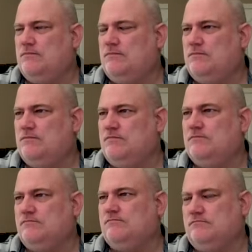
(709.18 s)

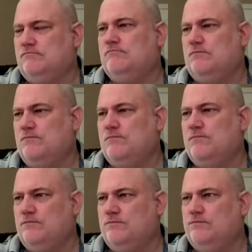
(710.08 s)

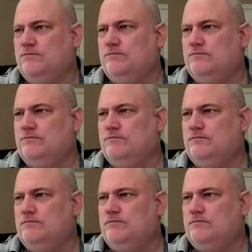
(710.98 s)

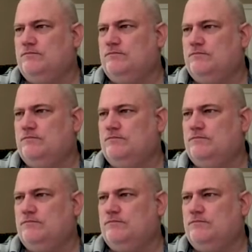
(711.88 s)

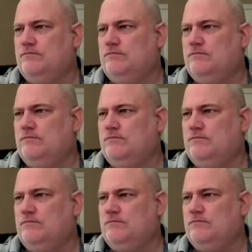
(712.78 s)

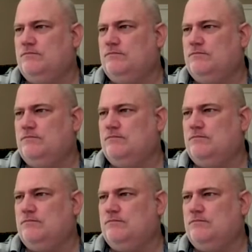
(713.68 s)
[no speech]